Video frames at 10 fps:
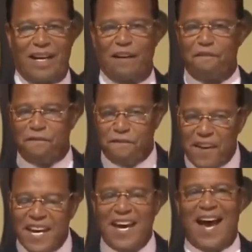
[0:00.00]
in
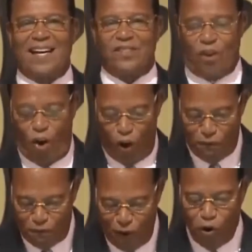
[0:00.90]
fiat
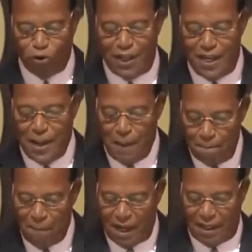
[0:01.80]
or phony
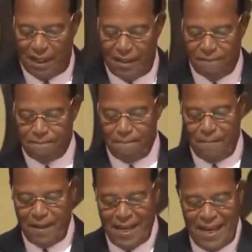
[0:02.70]
money.
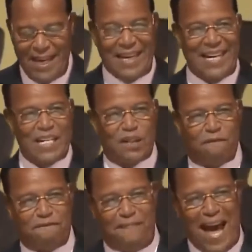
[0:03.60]
It is
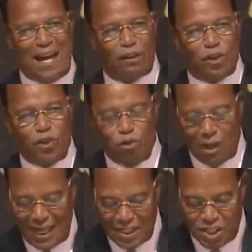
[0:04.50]

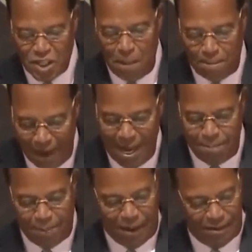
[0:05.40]
valueless
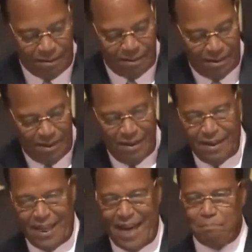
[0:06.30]
paper
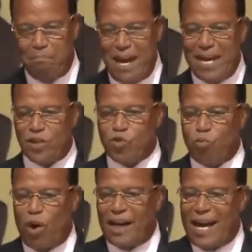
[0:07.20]
that makes
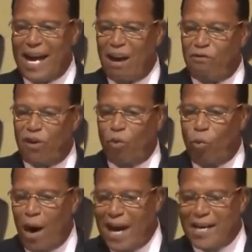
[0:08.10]

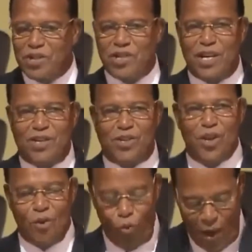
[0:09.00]
whatever wages
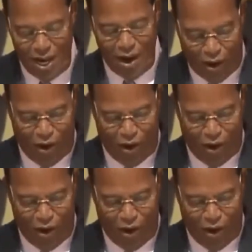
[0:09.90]
we